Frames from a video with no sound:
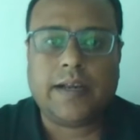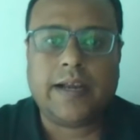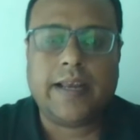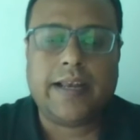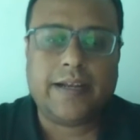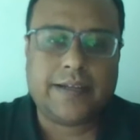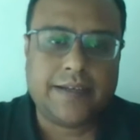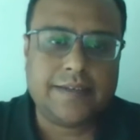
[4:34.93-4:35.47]

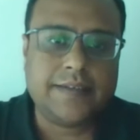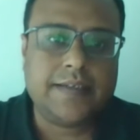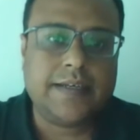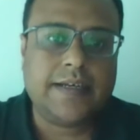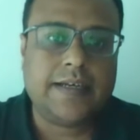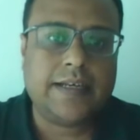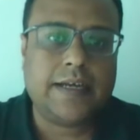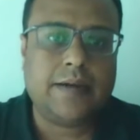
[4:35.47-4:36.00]
collecting the
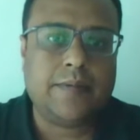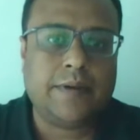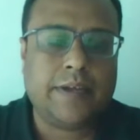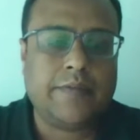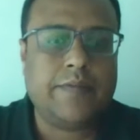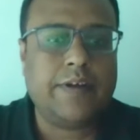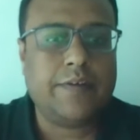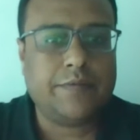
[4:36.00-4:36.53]
data,
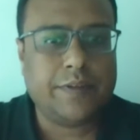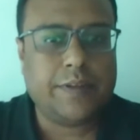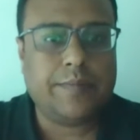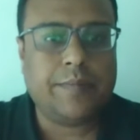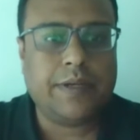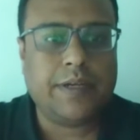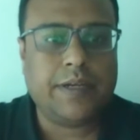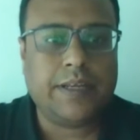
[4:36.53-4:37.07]
giving a
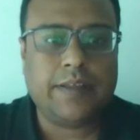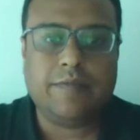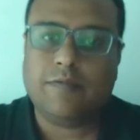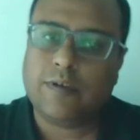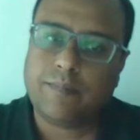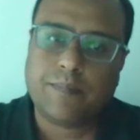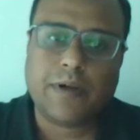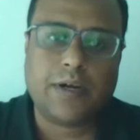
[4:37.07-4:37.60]
visibility is
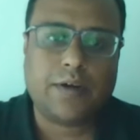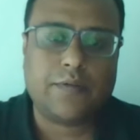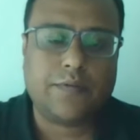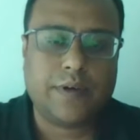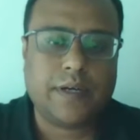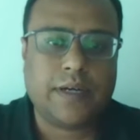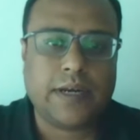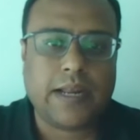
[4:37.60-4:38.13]
one part
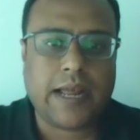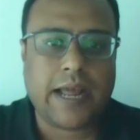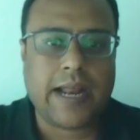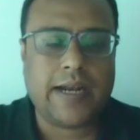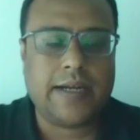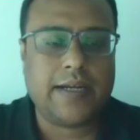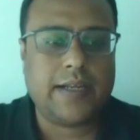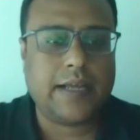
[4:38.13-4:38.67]
of it,
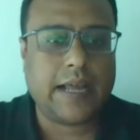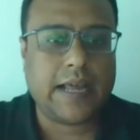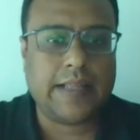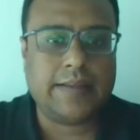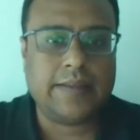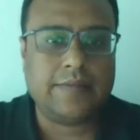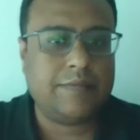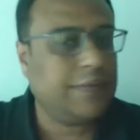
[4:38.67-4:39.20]
and
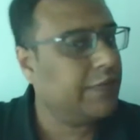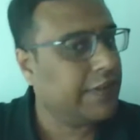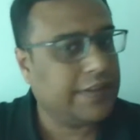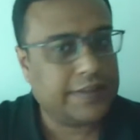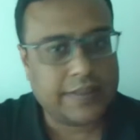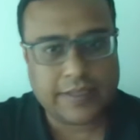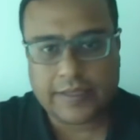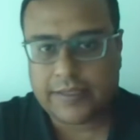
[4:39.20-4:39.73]
as
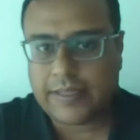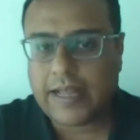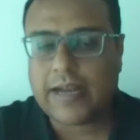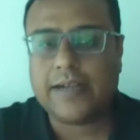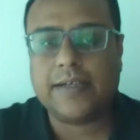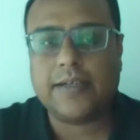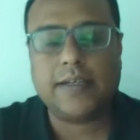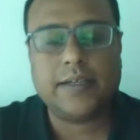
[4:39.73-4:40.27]
everyone said,
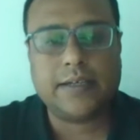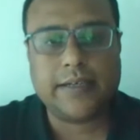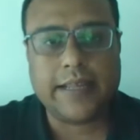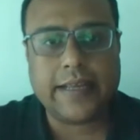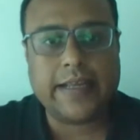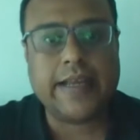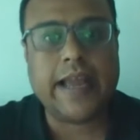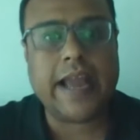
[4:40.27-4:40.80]
that
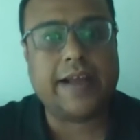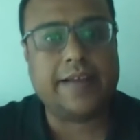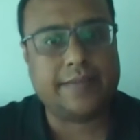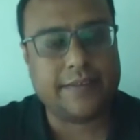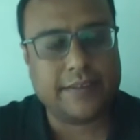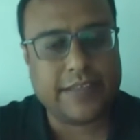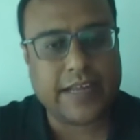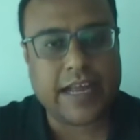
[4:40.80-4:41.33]
taking an
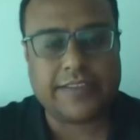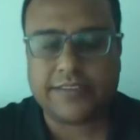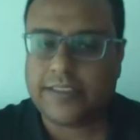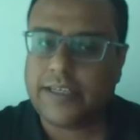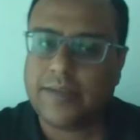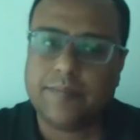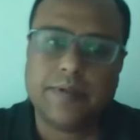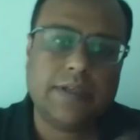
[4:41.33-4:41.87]

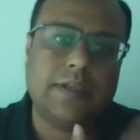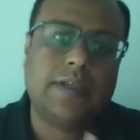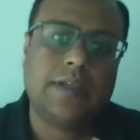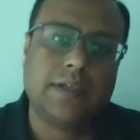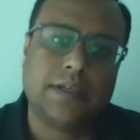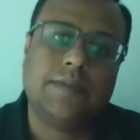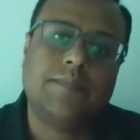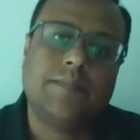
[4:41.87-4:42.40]

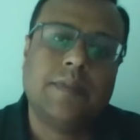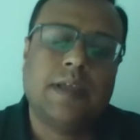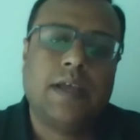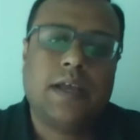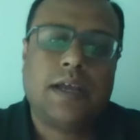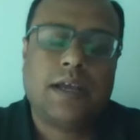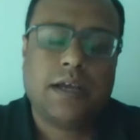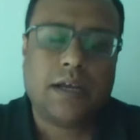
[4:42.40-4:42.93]
actionable
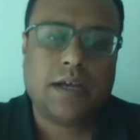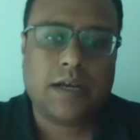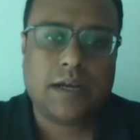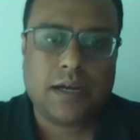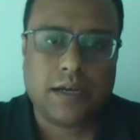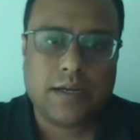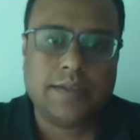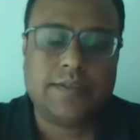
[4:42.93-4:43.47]

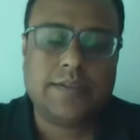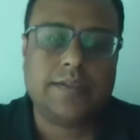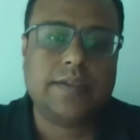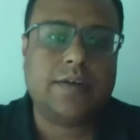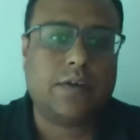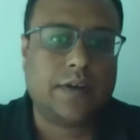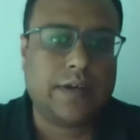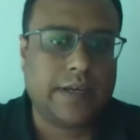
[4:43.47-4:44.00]

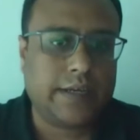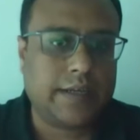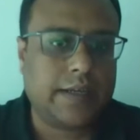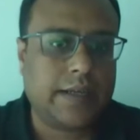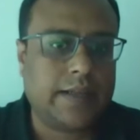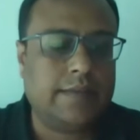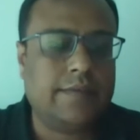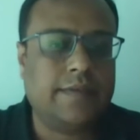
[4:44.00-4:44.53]
decision on
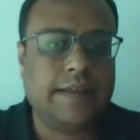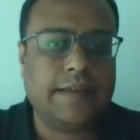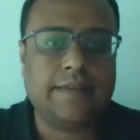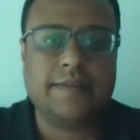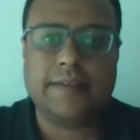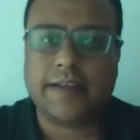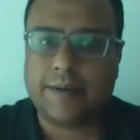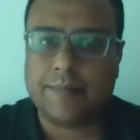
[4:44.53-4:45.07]
it is
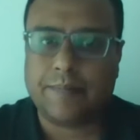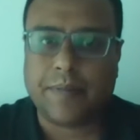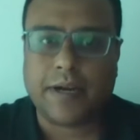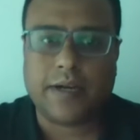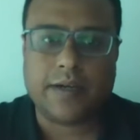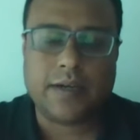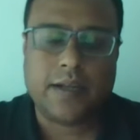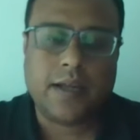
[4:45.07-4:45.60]
second
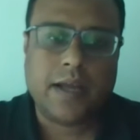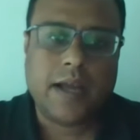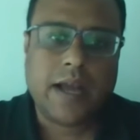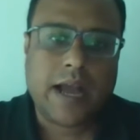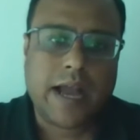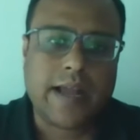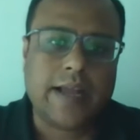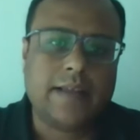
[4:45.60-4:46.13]
part.
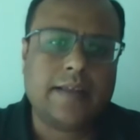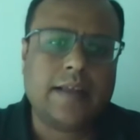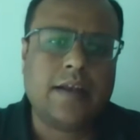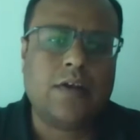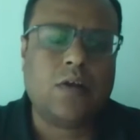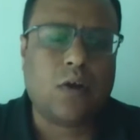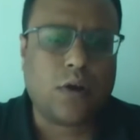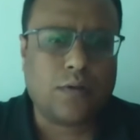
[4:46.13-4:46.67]
I guess a
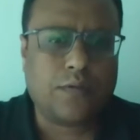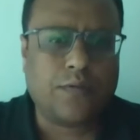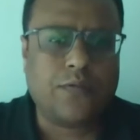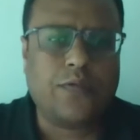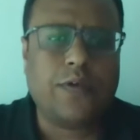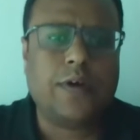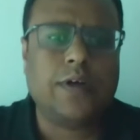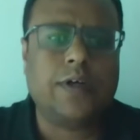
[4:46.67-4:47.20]
lot of